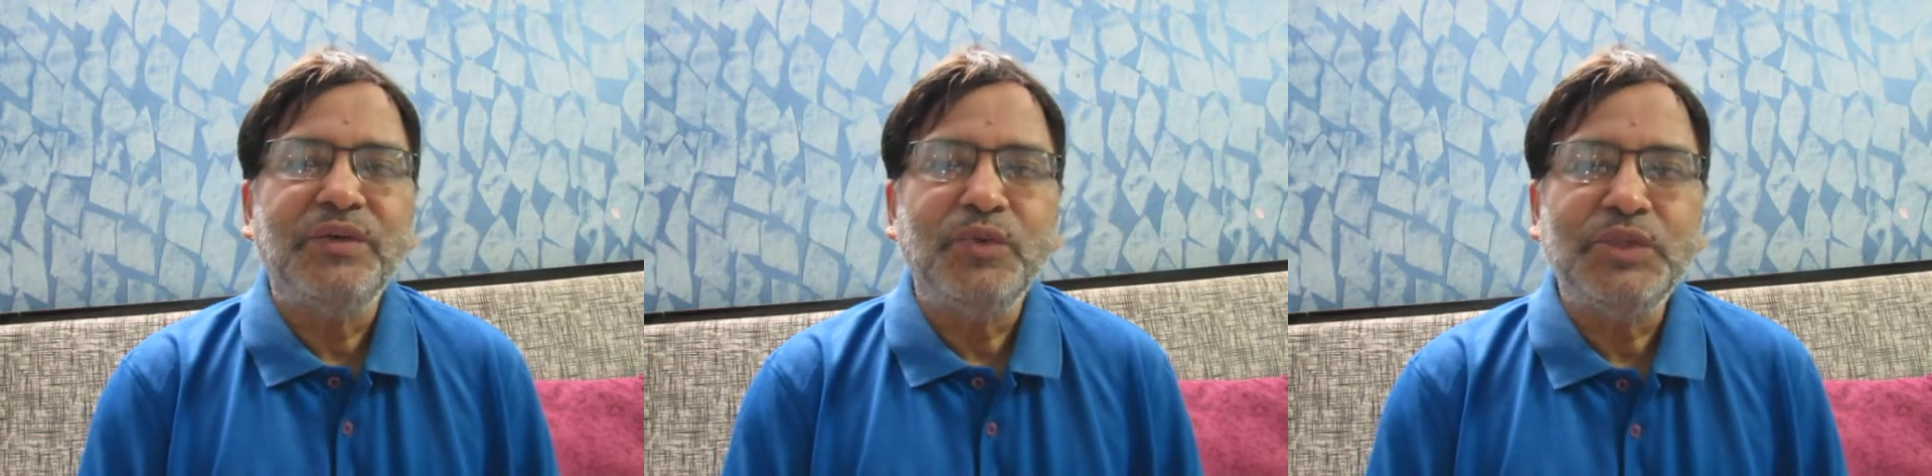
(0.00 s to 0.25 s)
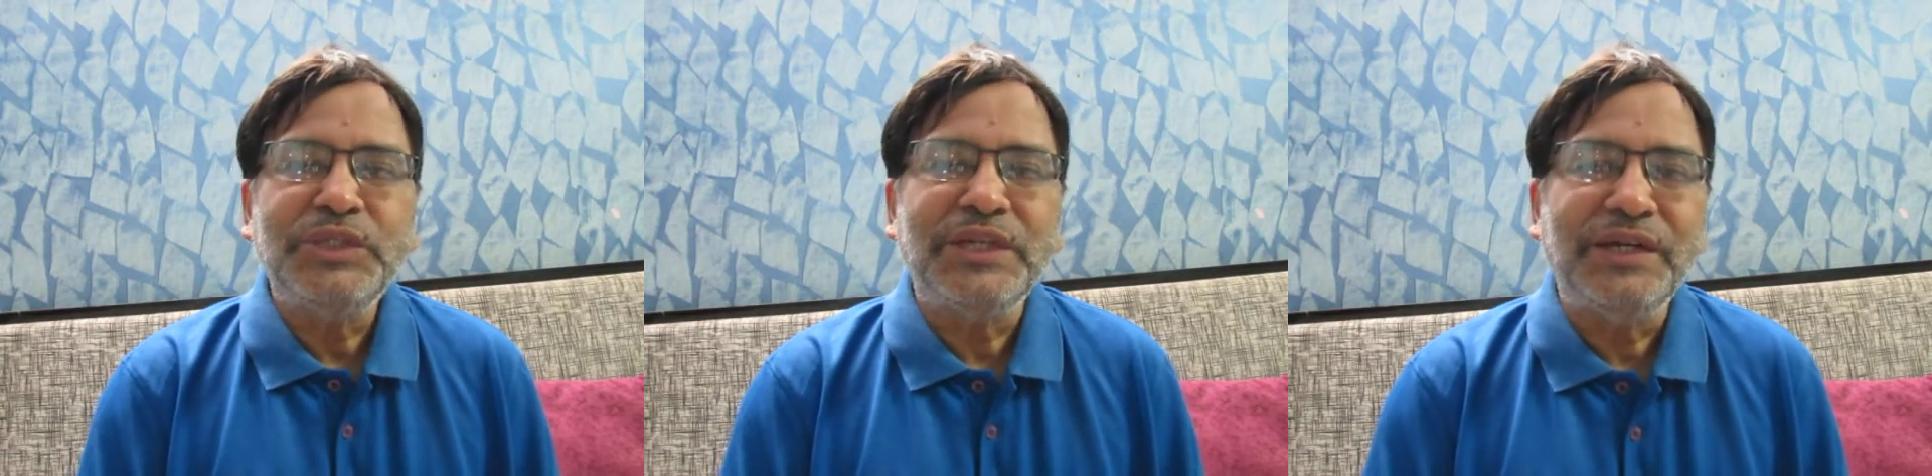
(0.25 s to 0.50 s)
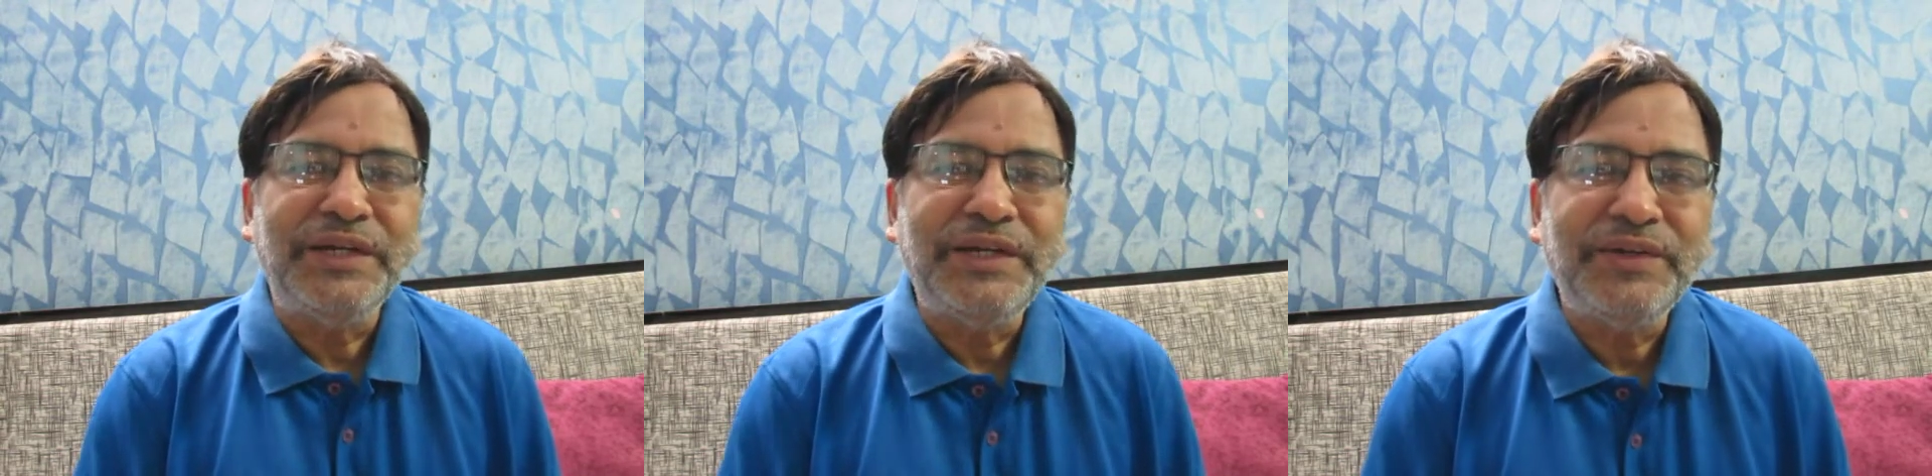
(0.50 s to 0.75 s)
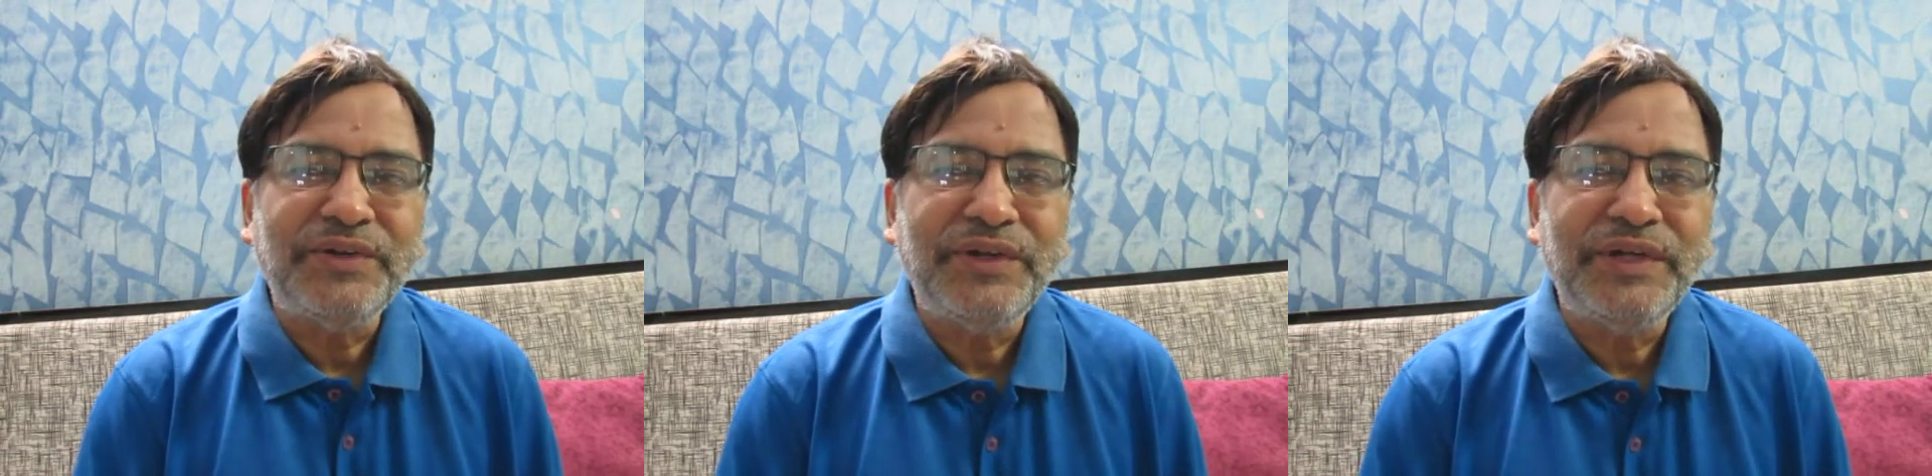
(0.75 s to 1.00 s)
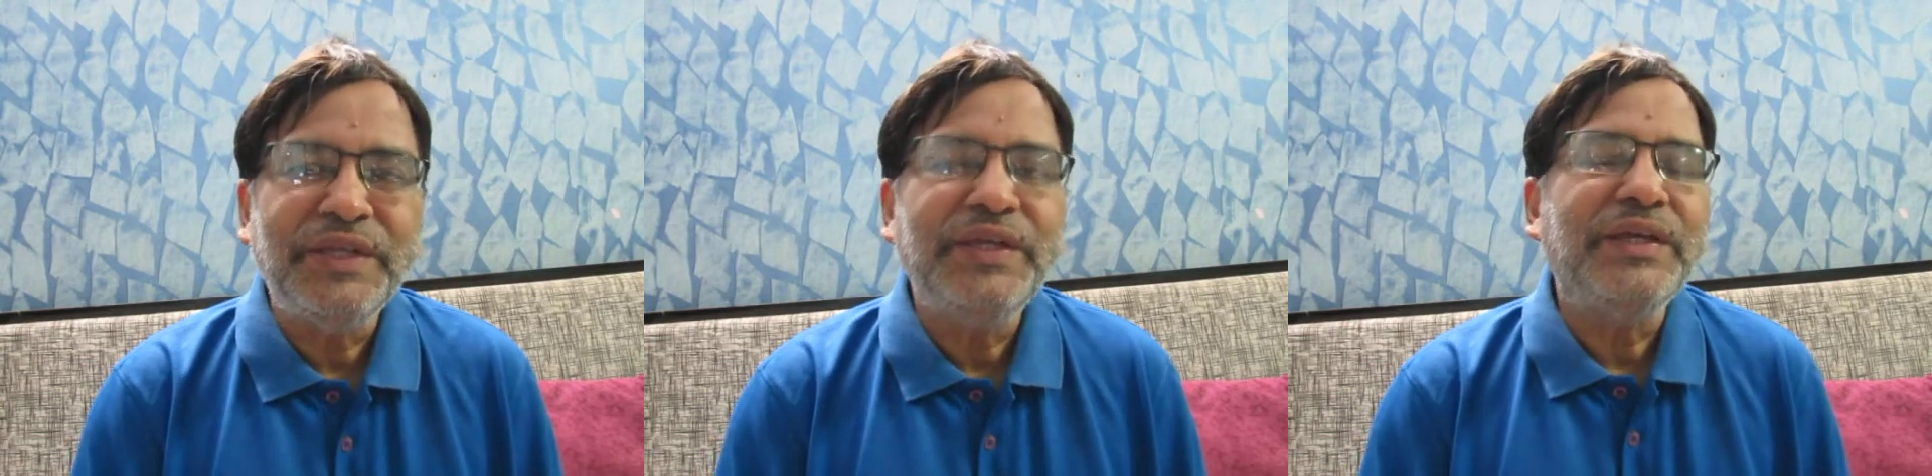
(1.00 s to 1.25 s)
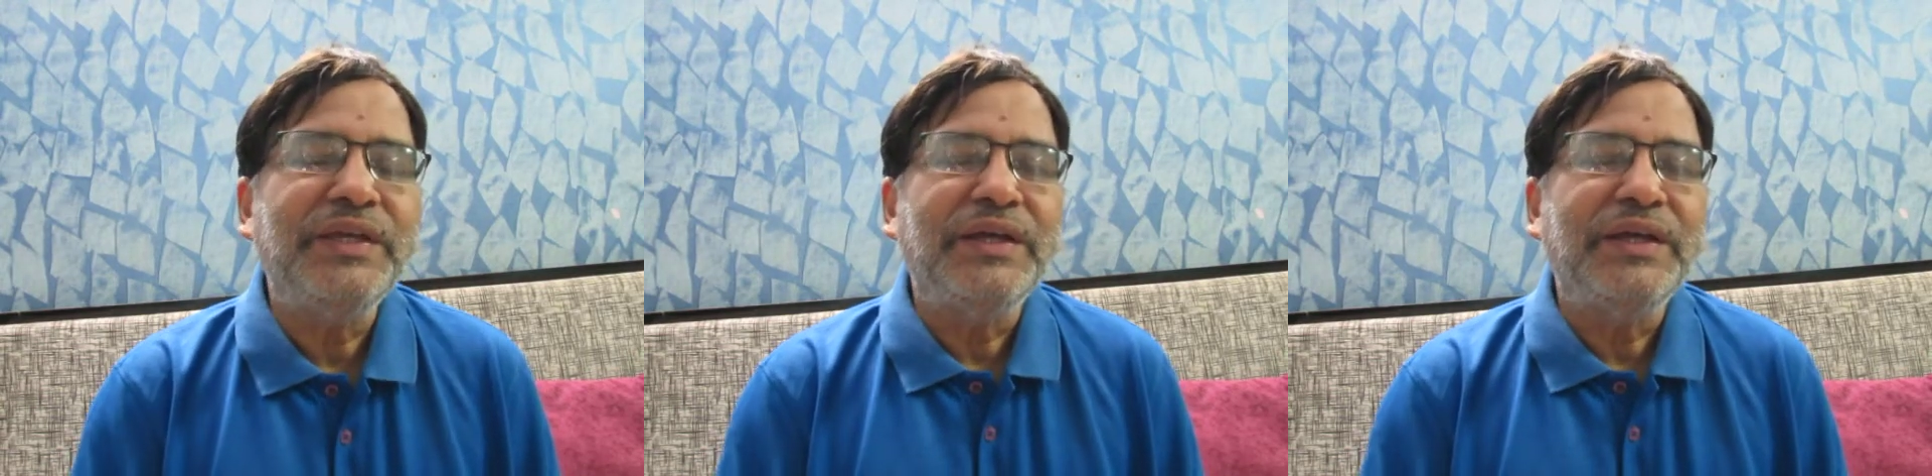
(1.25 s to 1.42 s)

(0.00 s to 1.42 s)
which literally